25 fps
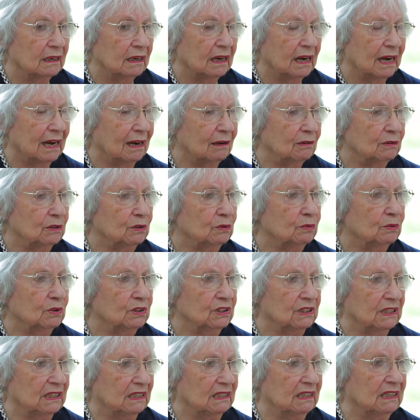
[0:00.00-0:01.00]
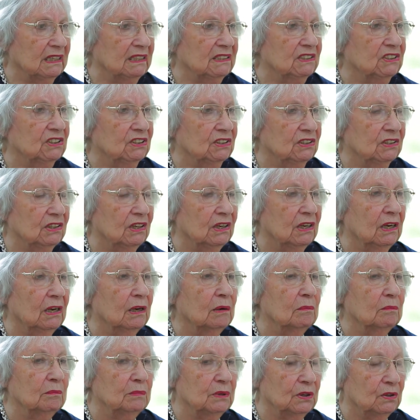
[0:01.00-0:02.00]
how it was arranged,
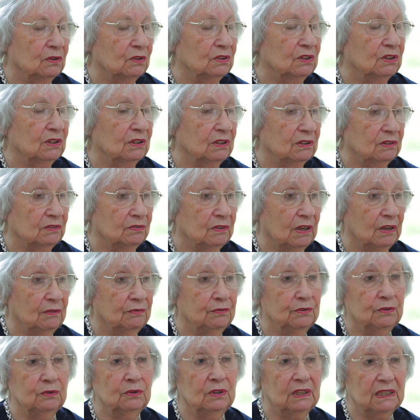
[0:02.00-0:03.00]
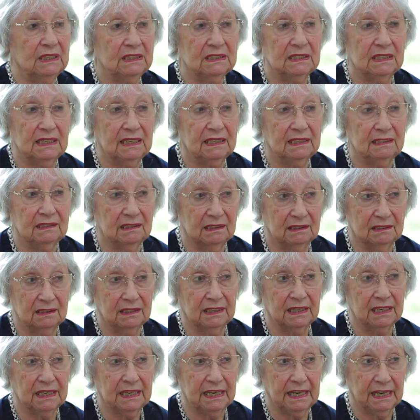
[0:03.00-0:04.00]
because a few days later
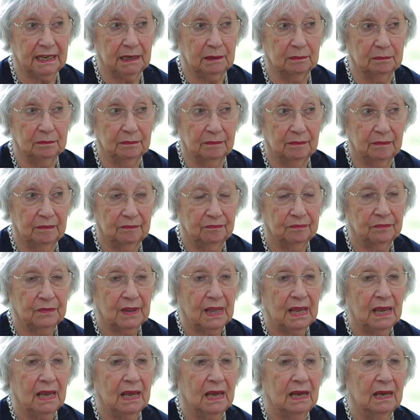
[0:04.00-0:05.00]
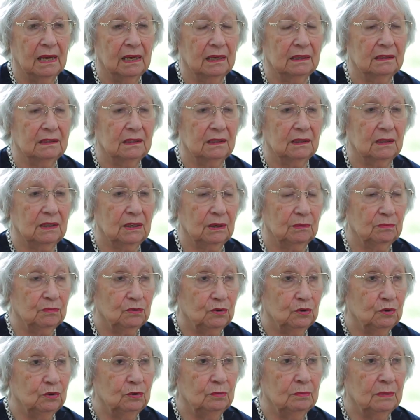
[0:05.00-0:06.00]
they came. And there
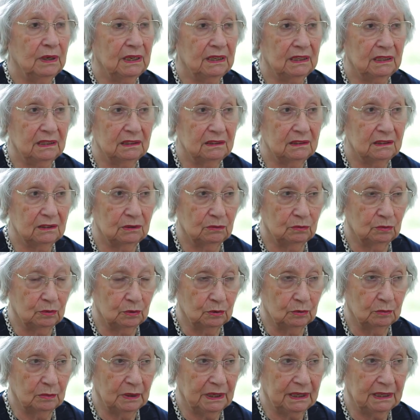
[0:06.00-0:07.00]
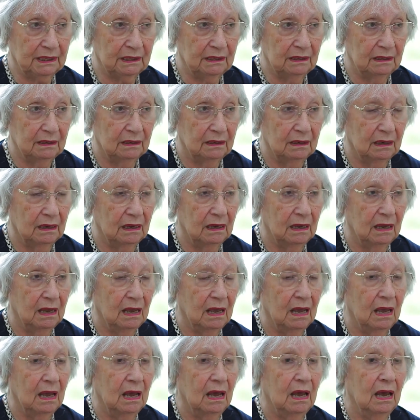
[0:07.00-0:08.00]
came 2 men and a woman,
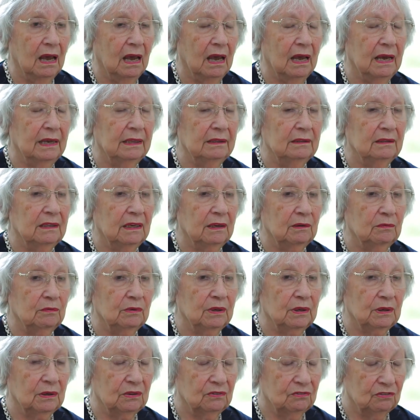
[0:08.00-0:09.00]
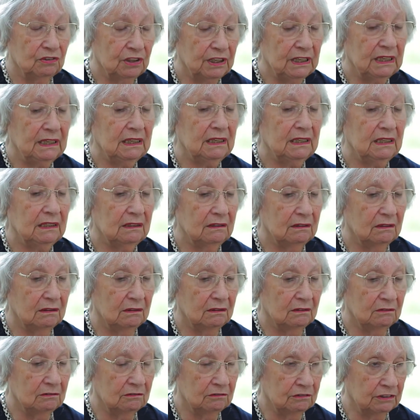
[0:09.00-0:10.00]
and they were really
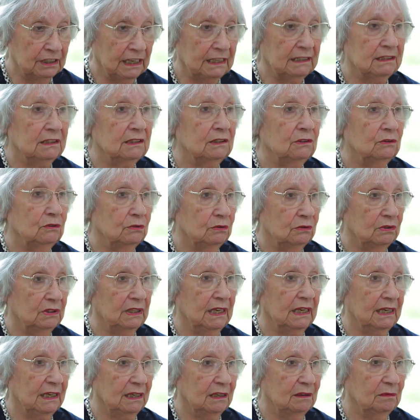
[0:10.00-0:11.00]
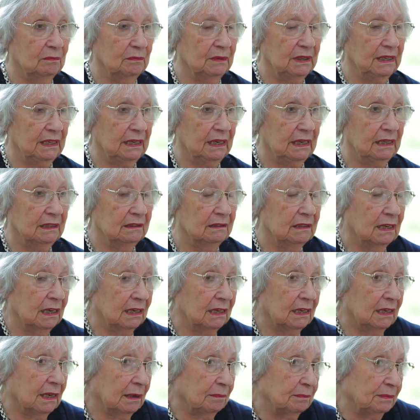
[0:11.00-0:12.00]
ready to take me. And I
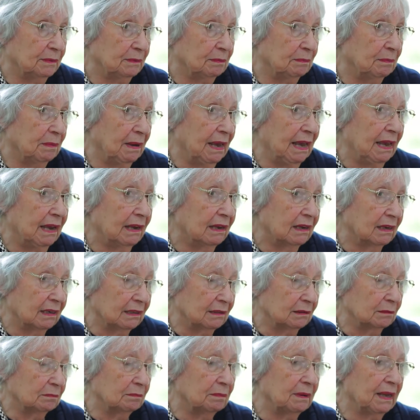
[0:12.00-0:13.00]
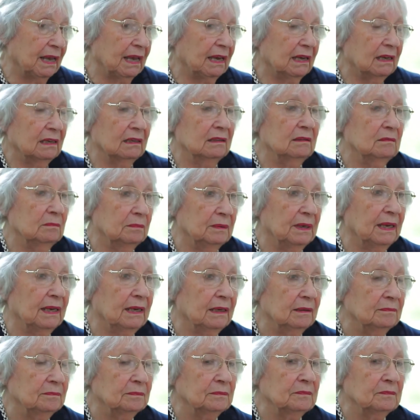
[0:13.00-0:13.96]
kept back and back and back.